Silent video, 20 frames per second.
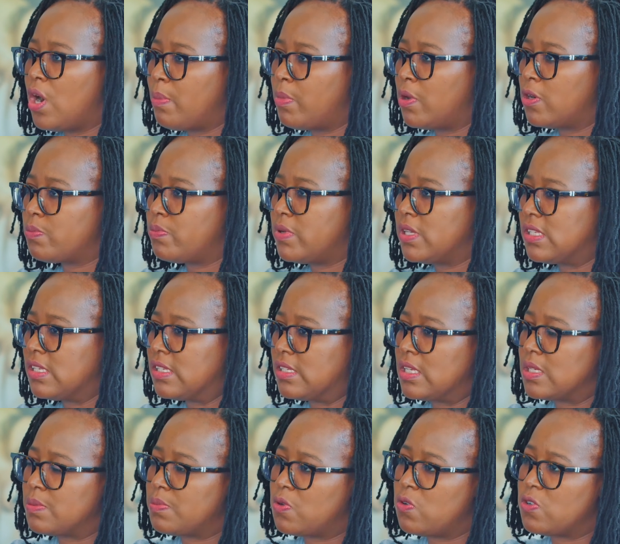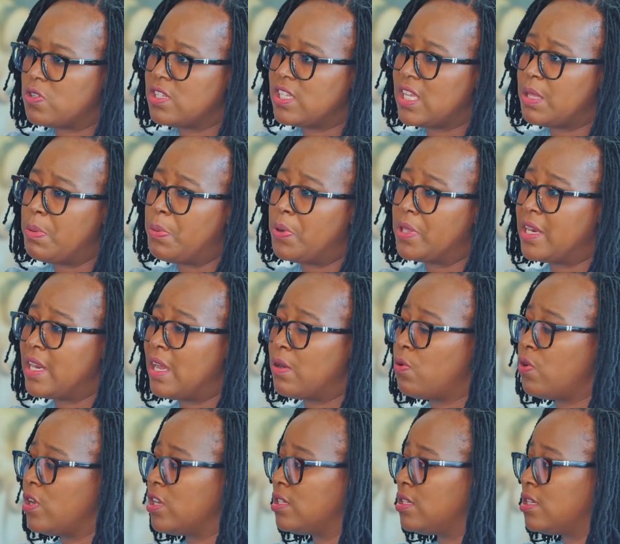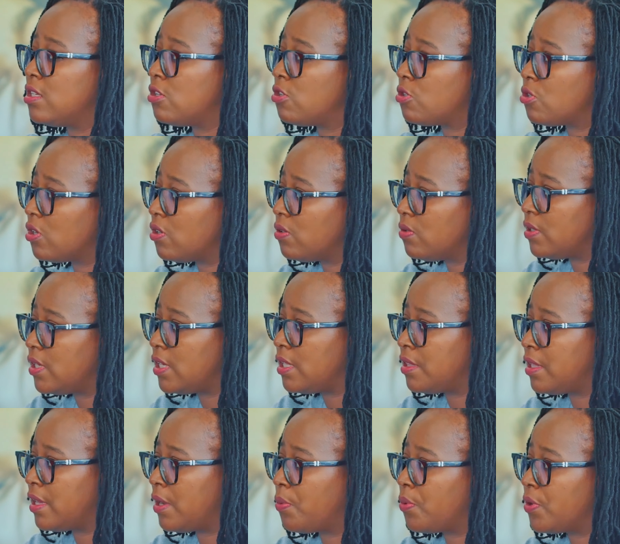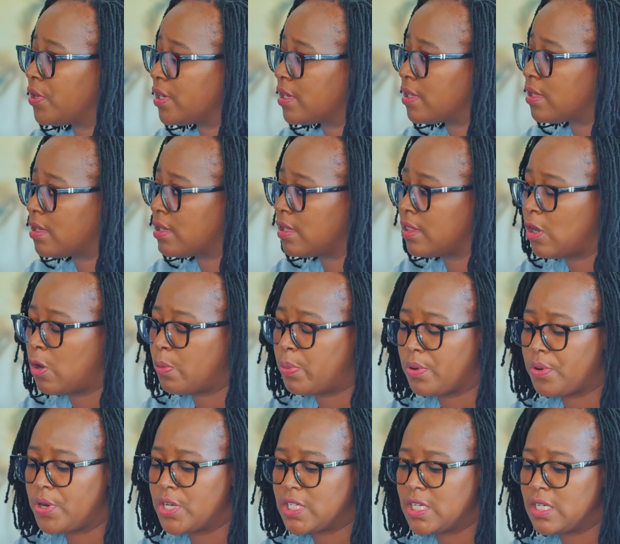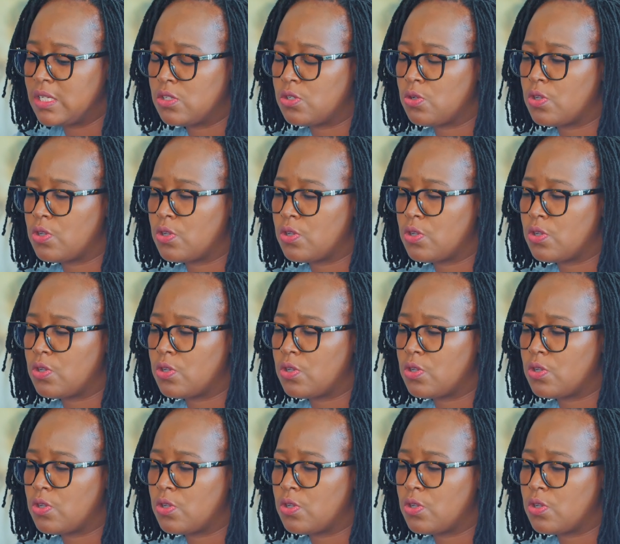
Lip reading: about businesses, because these are people that are going digital in their work, in their operations.